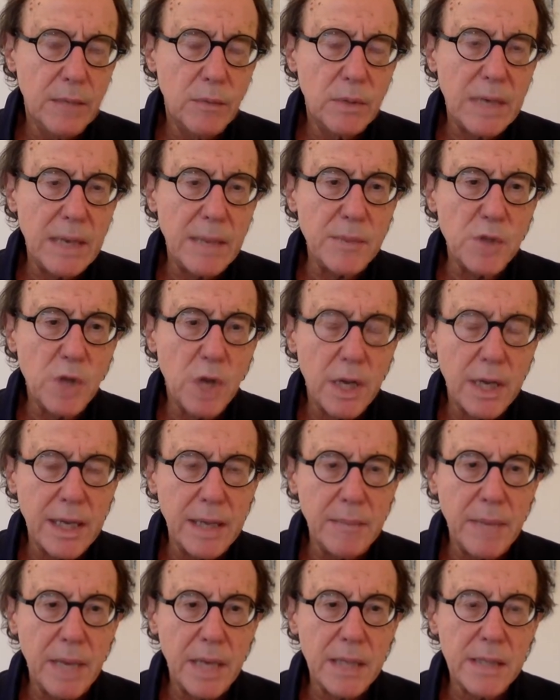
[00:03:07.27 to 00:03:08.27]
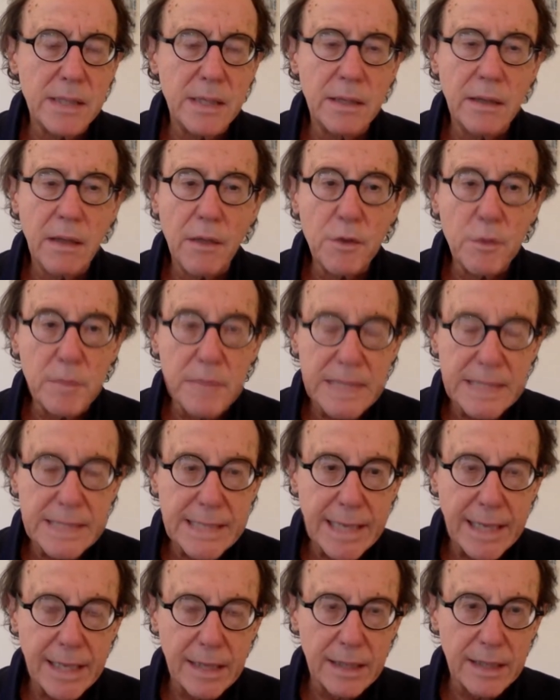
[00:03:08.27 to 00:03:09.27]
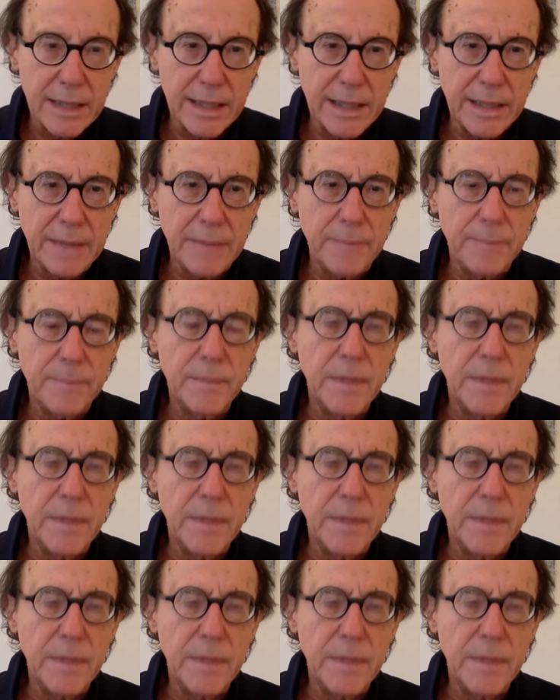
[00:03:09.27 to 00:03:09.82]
What I'm talking about is another mentality,